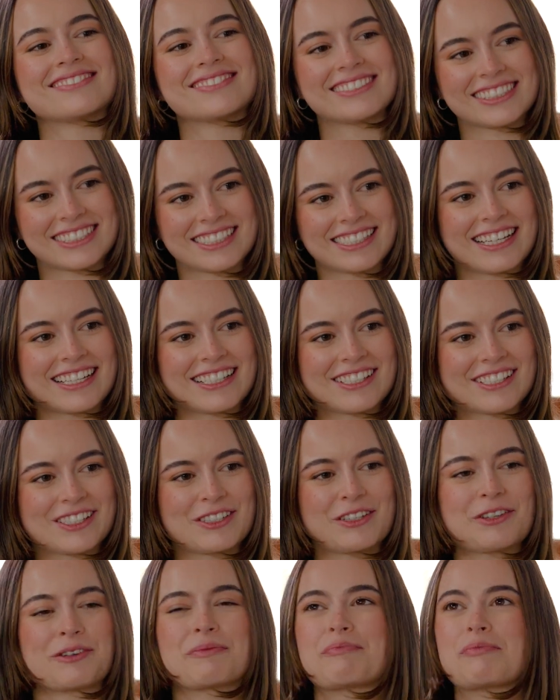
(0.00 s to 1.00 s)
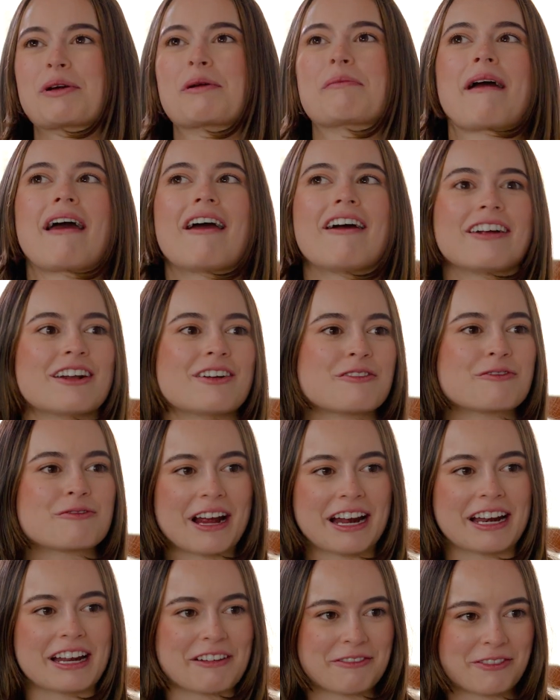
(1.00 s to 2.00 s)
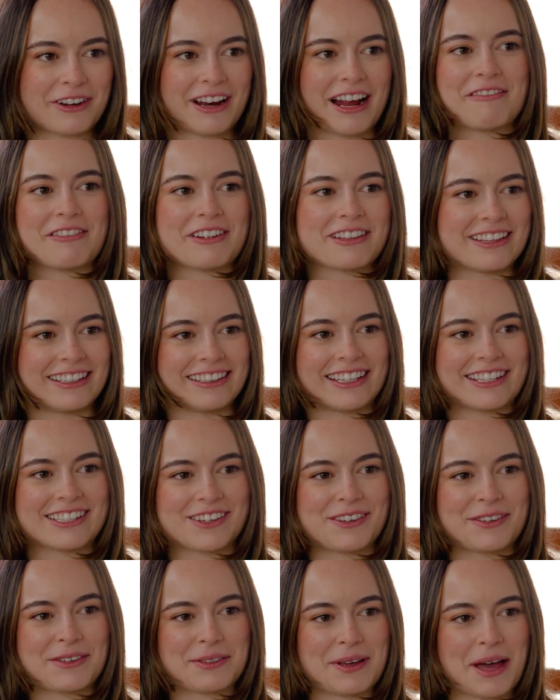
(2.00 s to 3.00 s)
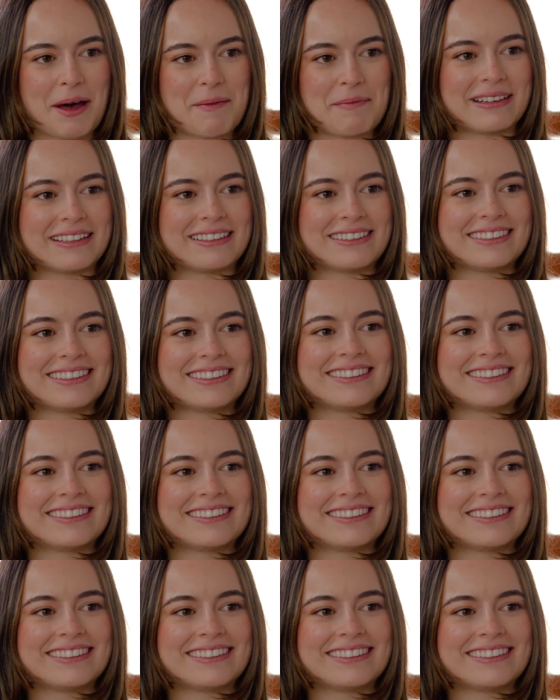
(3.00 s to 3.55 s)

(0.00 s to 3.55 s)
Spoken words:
That's nice. You're prepared and ready for everything that's going to happen.